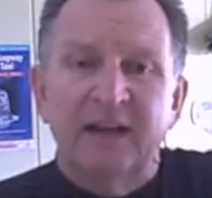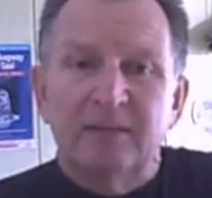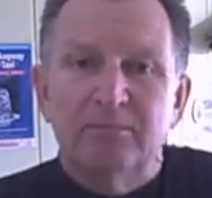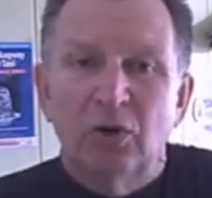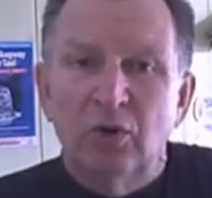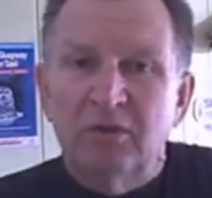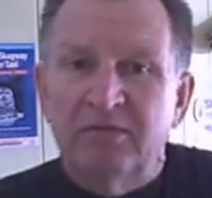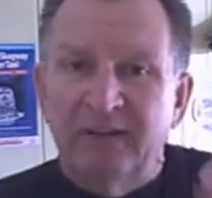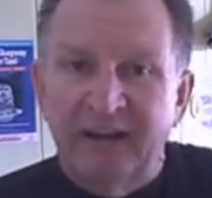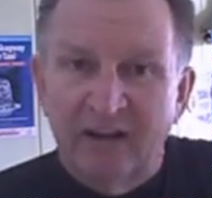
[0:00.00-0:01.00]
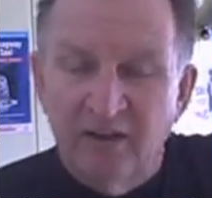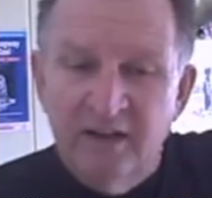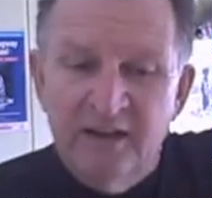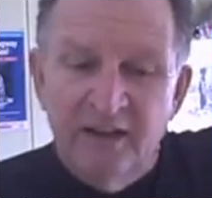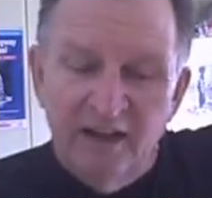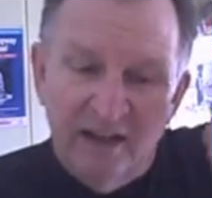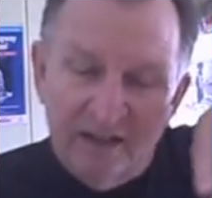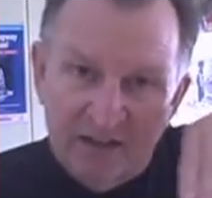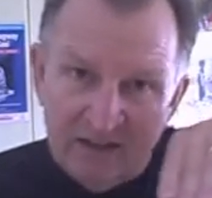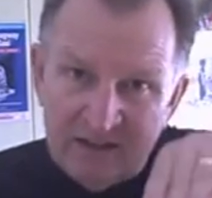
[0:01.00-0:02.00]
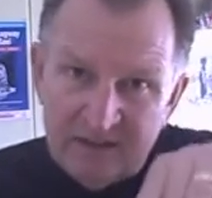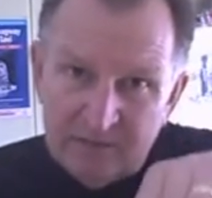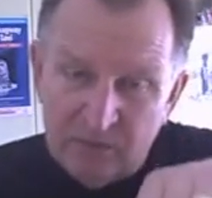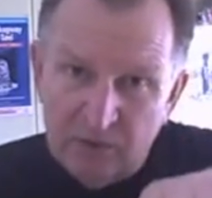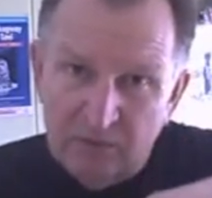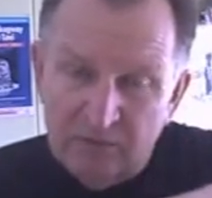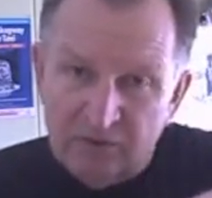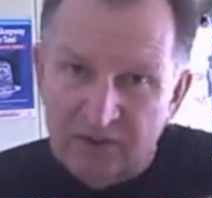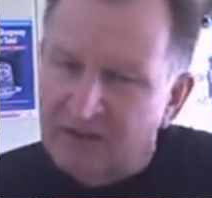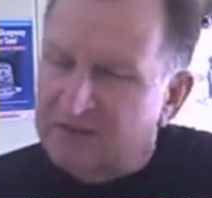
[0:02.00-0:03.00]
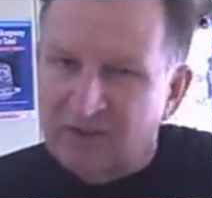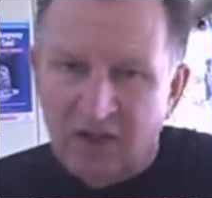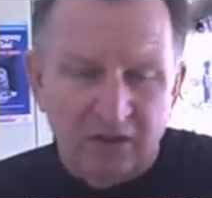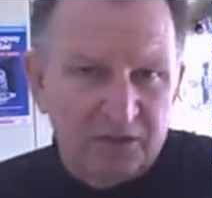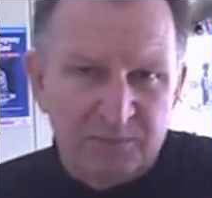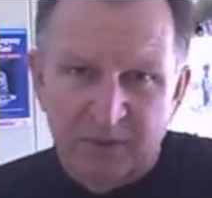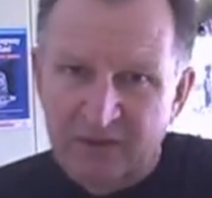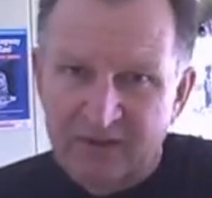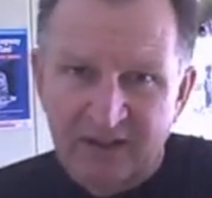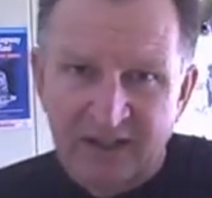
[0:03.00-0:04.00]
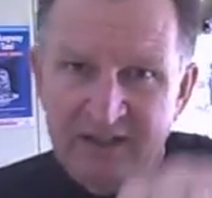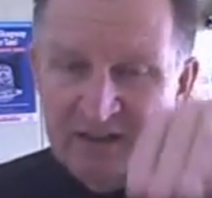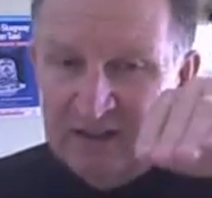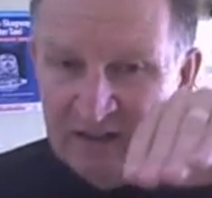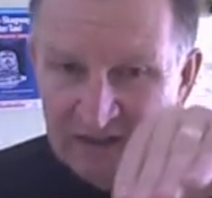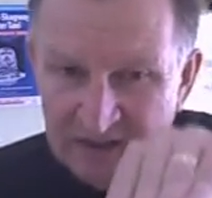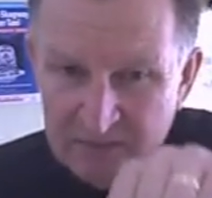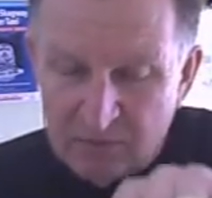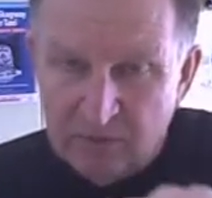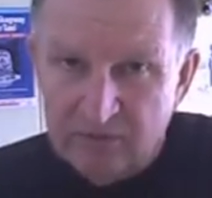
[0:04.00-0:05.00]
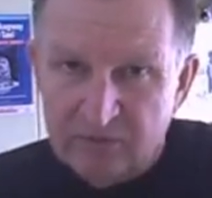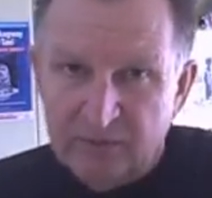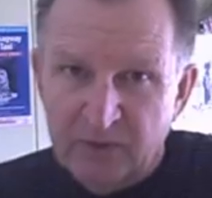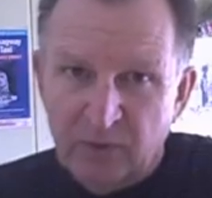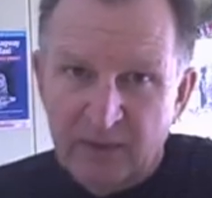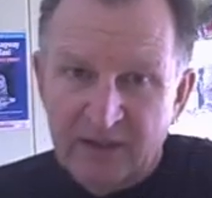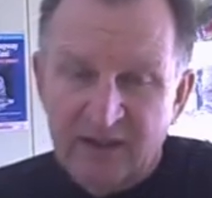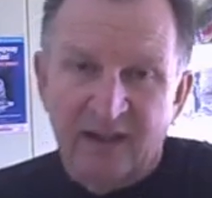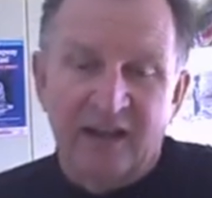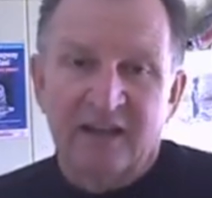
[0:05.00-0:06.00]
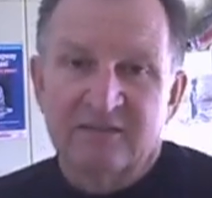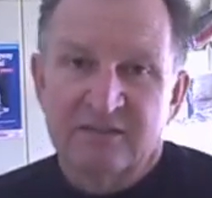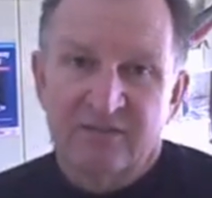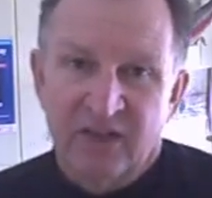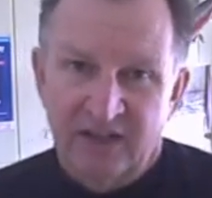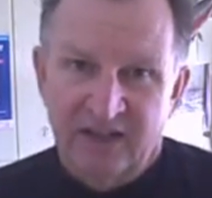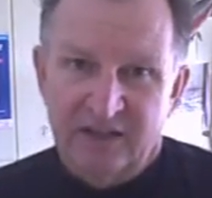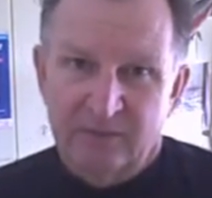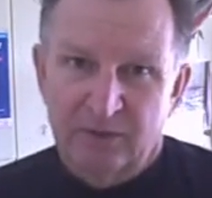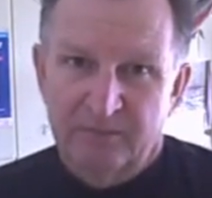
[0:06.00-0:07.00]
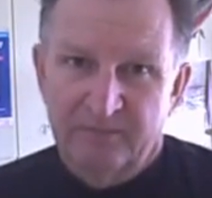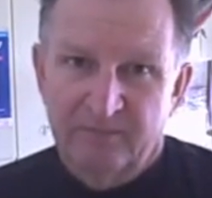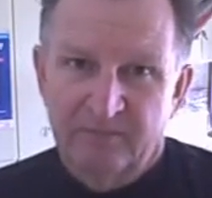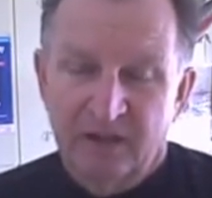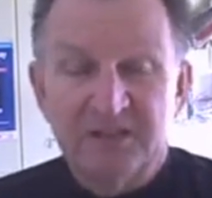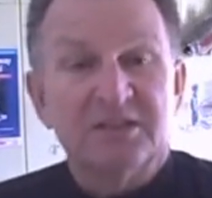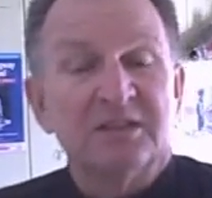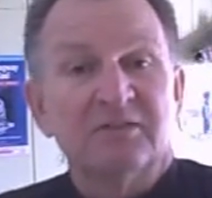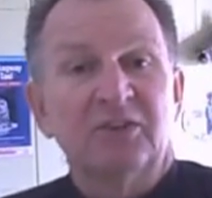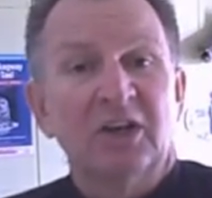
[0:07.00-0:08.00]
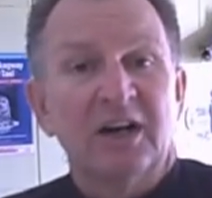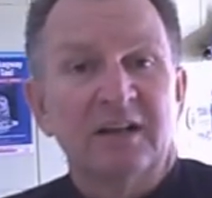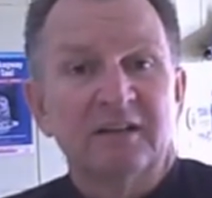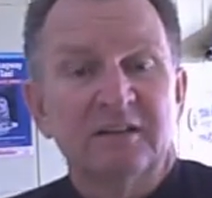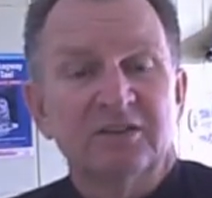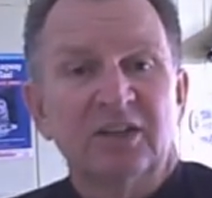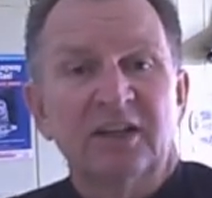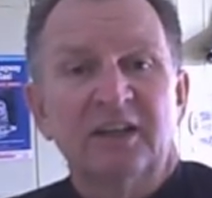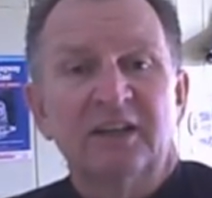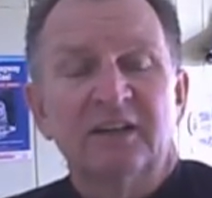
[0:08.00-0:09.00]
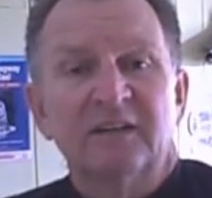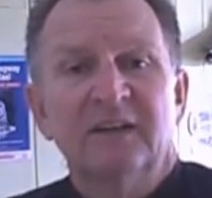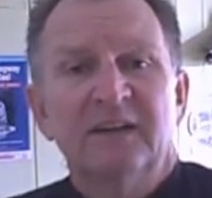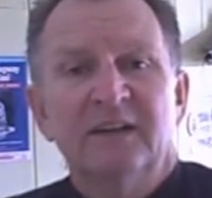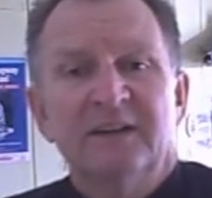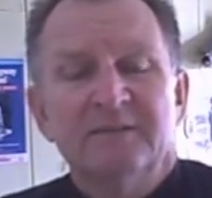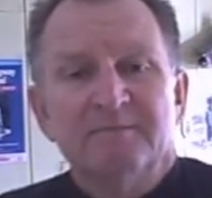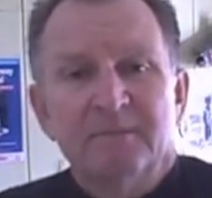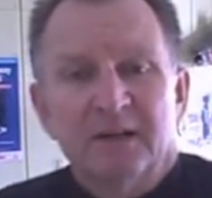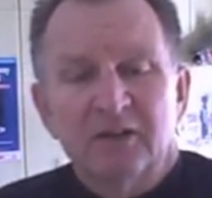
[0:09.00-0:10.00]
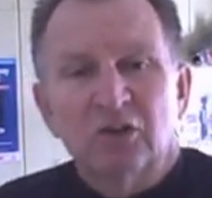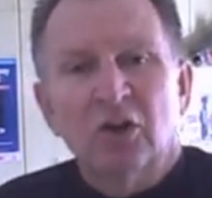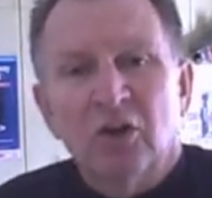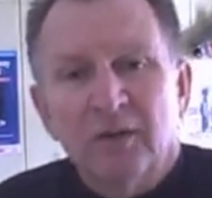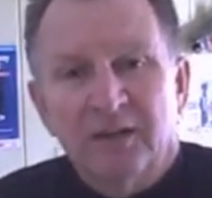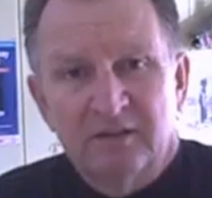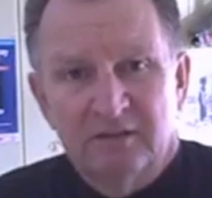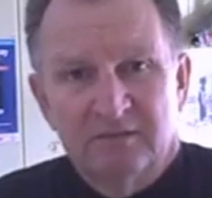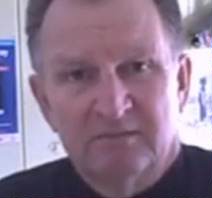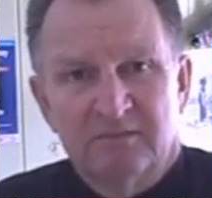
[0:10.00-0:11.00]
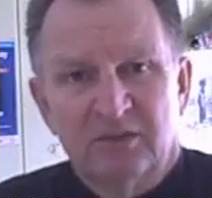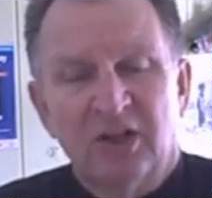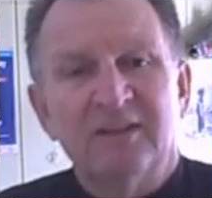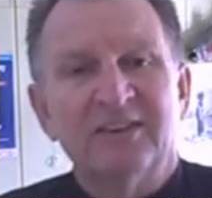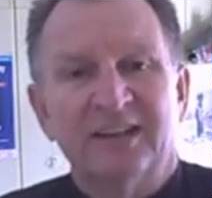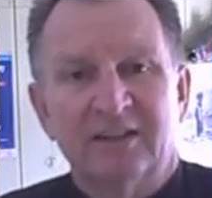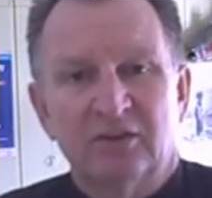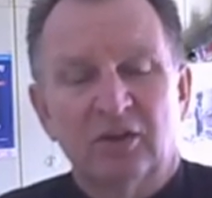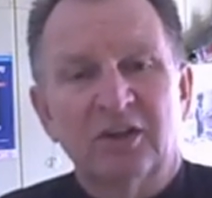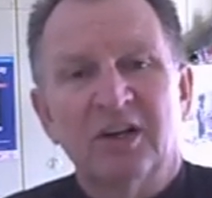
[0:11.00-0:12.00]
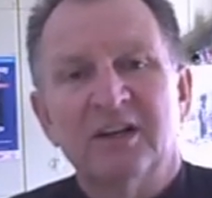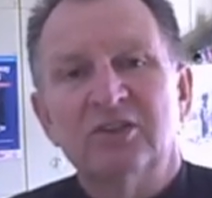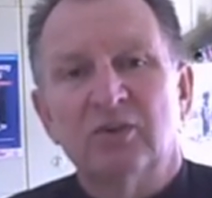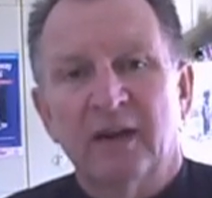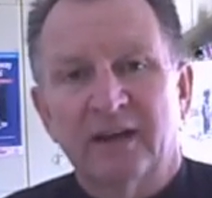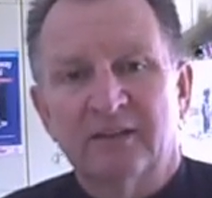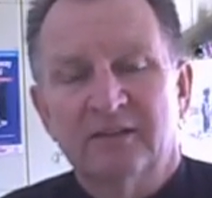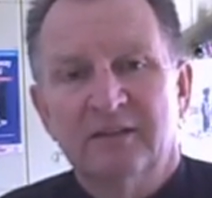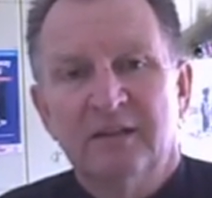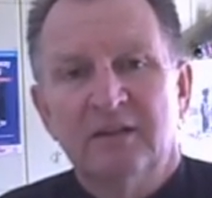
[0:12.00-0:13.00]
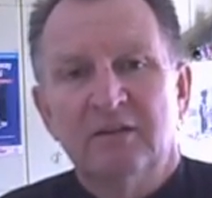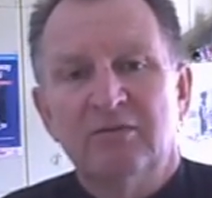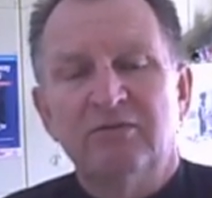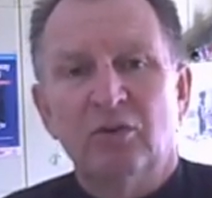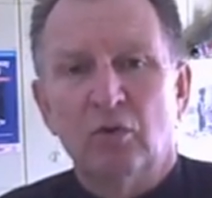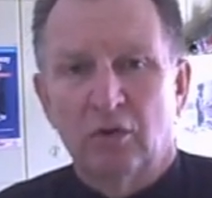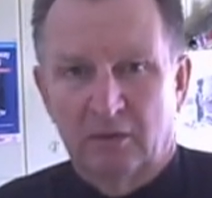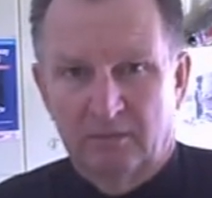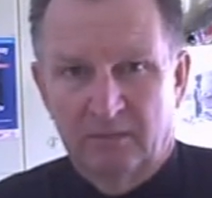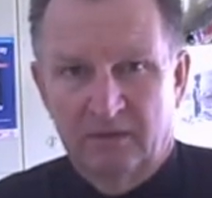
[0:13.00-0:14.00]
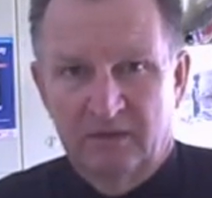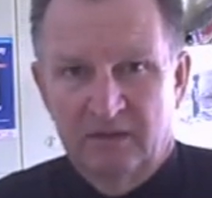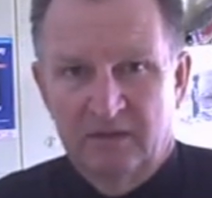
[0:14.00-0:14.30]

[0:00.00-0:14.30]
and a bowl of fire, and he moves in the darkest part of the night. He moves between the halves of that animal. It's as if God is taking a current covenant or contract form